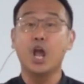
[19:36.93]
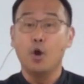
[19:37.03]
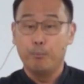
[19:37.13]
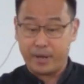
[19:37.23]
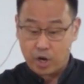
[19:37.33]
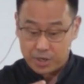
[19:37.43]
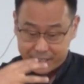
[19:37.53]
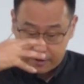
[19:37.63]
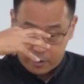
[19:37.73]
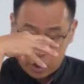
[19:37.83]
Because
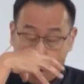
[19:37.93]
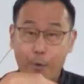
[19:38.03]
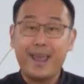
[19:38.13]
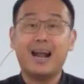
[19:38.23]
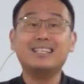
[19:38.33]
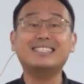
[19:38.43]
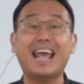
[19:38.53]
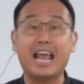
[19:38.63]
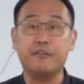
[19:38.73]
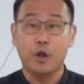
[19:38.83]
even though we are
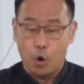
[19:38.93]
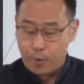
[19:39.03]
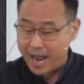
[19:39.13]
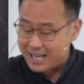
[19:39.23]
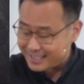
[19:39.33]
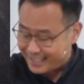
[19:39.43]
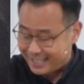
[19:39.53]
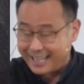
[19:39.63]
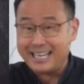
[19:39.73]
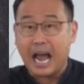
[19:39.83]
saved, we are still
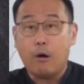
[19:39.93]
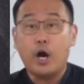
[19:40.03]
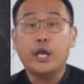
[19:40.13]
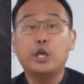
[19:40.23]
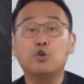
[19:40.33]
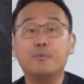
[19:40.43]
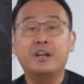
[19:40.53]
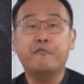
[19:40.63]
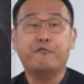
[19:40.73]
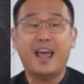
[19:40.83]
in our human
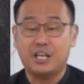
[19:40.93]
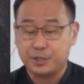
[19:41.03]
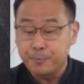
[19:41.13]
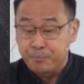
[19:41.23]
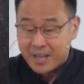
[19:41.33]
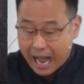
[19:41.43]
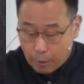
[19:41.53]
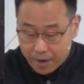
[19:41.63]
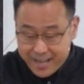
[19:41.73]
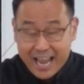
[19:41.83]
flesh.
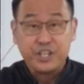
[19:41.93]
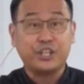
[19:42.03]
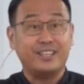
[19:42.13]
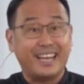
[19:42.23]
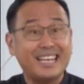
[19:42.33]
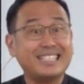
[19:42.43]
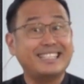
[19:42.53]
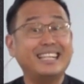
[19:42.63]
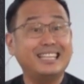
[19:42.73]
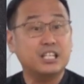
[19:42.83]
Our nature is
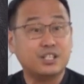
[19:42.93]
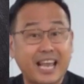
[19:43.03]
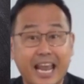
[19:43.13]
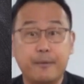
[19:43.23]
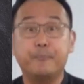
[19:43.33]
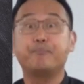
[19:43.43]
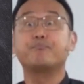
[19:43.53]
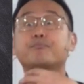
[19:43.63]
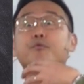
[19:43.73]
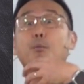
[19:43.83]
still the same.
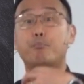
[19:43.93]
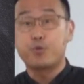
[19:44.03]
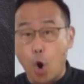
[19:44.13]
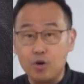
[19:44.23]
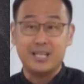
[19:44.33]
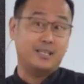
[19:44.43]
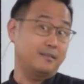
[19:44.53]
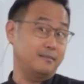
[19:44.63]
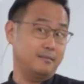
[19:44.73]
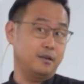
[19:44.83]
Broken,
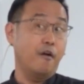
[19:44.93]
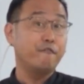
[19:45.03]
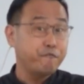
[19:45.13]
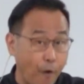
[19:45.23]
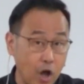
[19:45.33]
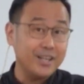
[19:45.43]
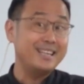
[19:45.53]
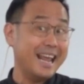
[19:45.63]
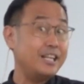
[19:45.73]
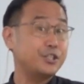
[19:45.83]
fallen
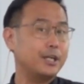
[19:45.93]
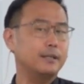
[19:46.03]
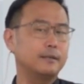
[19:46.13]
nature.